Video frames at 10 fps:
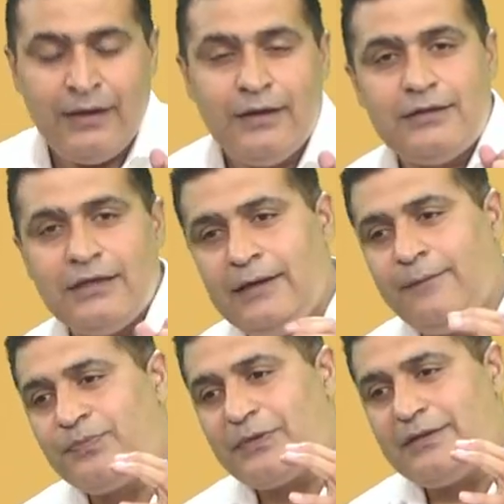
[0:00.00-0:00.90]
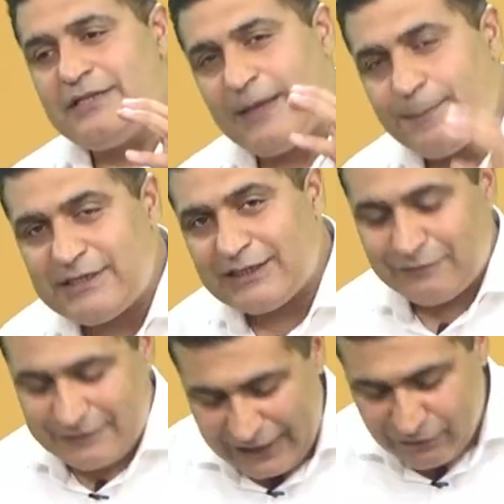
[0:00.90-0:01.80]
The subset
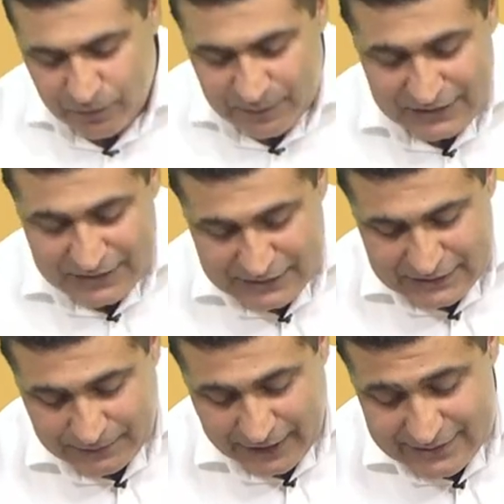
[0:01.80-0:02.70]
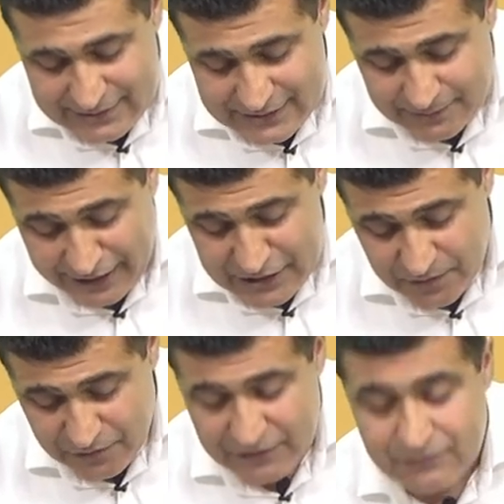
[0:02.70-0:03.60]
of that would be the enterprise risk
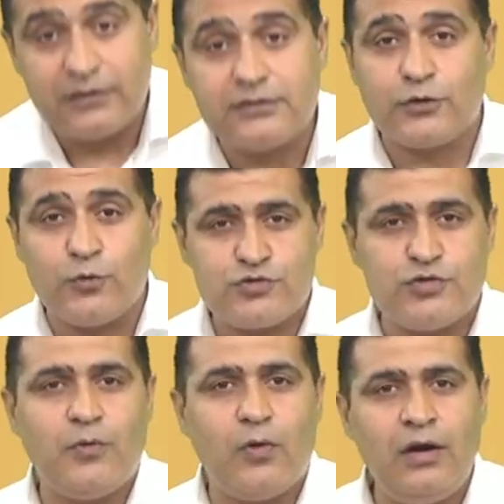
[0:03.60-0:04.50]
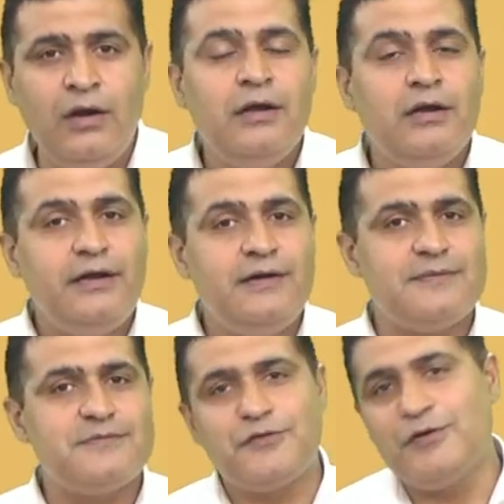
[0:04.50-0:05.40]
management framework, the COSO model, in
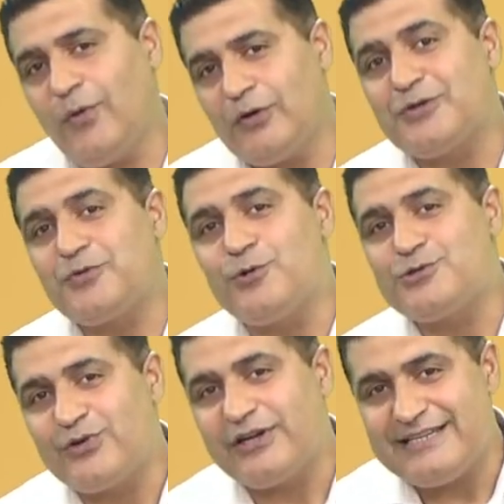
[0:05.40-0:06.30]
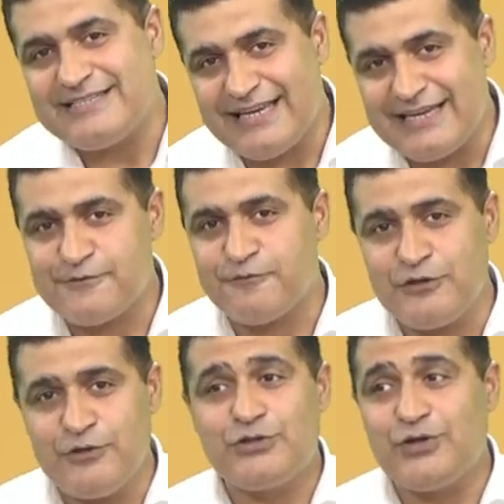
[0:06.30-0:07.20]
terms of, you know, what the COSO really says for
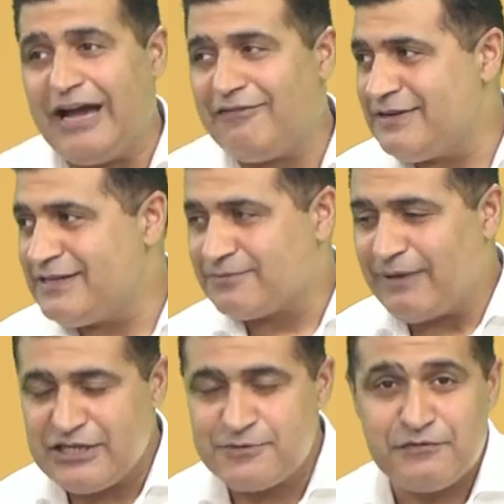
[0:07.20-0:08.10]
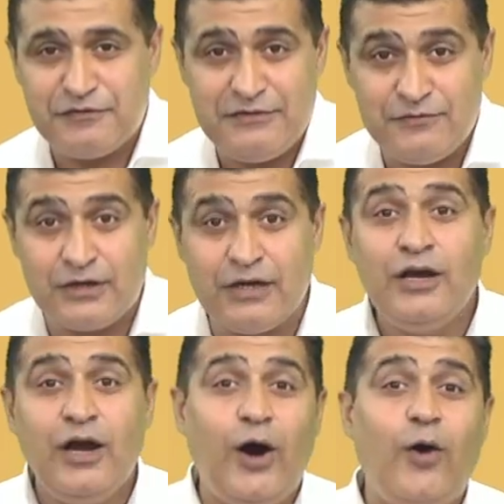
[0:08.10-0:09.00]
you to have a risk management framework,
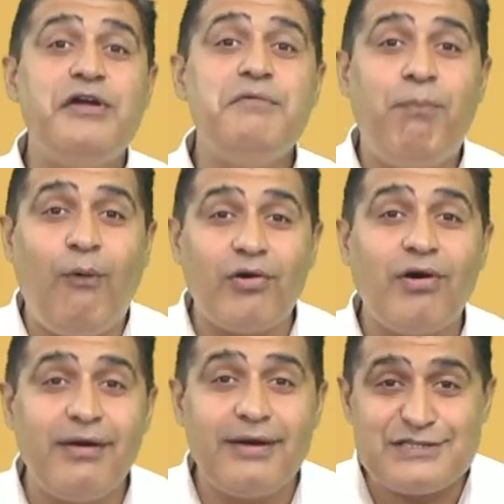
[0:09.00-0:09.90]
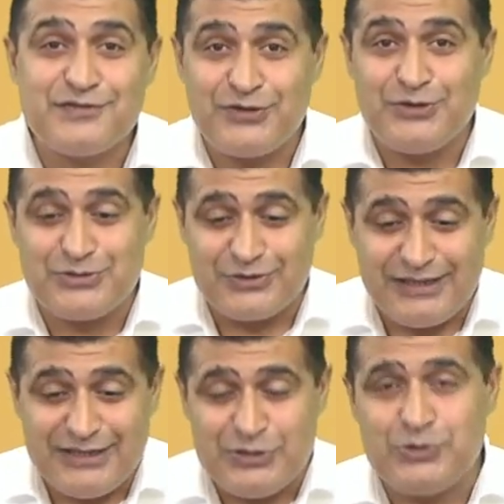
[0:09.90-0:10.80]
how important it is for you to
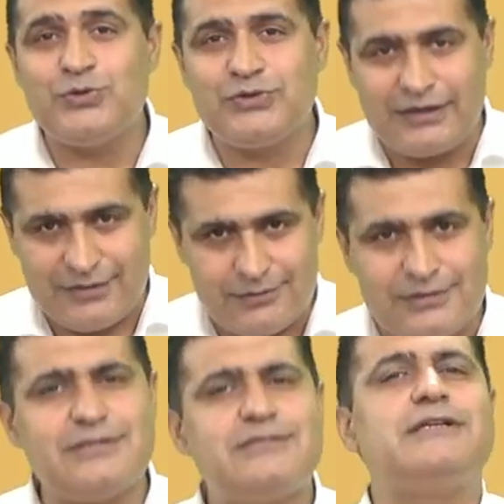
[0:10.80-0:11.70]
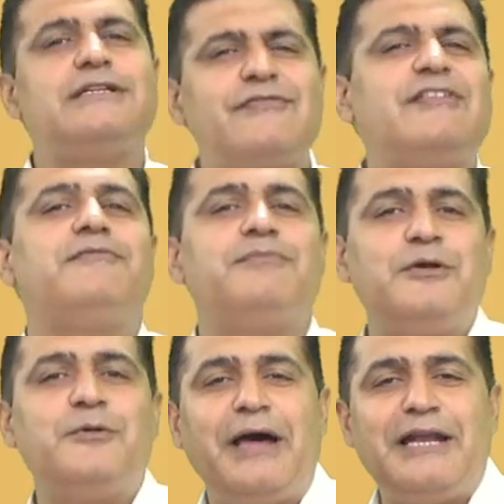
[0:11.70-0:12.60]
really know that, you know, this is the risk, you
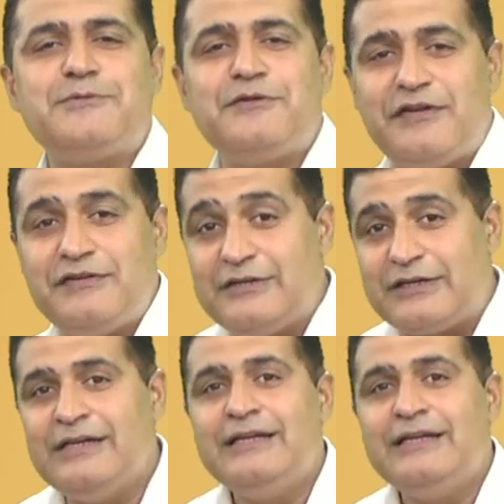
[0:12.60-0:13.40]
know, management framework